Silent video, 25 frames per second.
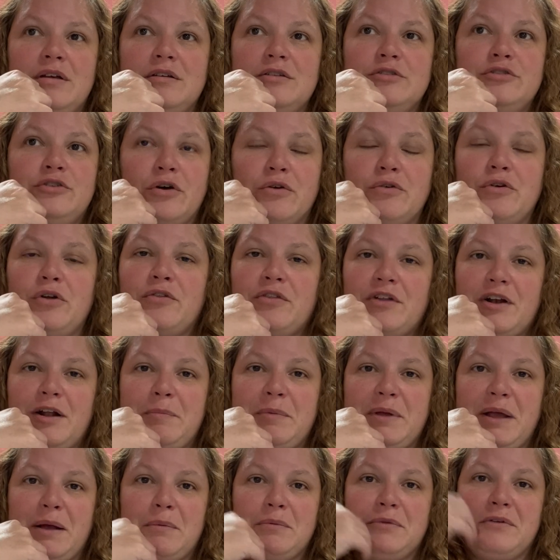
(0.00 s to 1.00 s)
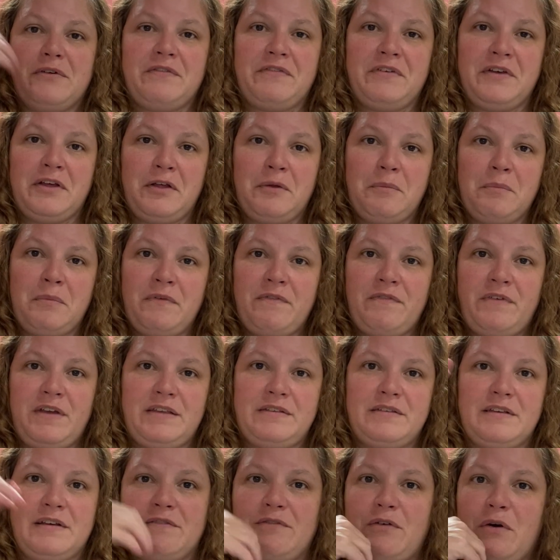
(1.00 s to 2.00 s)
don't know that I'll be able to film
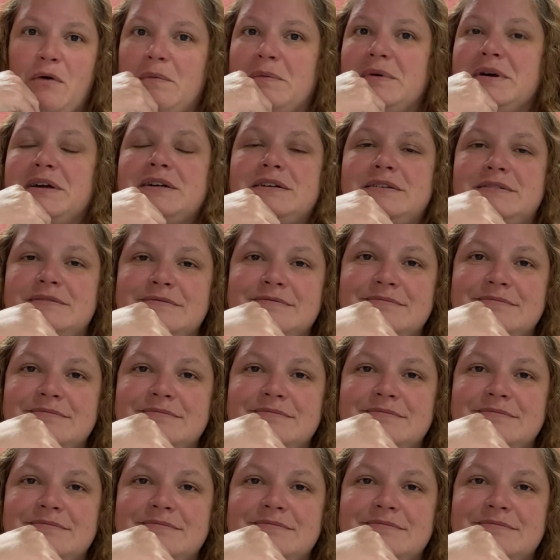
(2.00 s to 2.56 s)
facing forward.